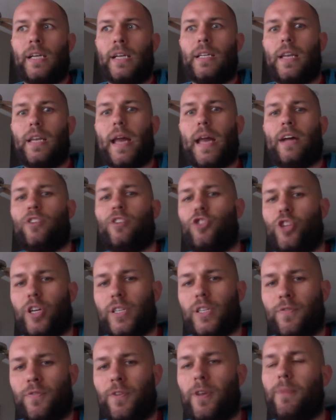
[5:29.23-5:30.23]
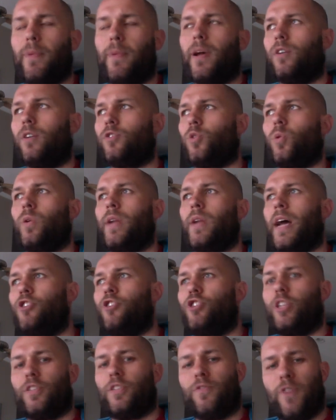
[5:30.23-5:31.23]
Not just females, or
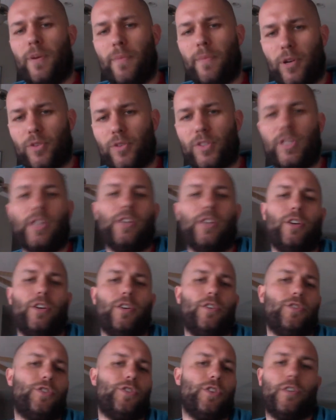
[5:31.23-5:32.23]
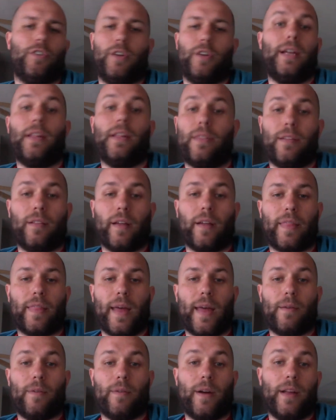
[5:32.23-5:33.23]
not just female seniors, or anything like
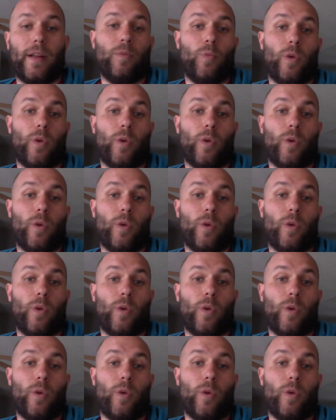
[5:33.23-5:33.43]
that, right?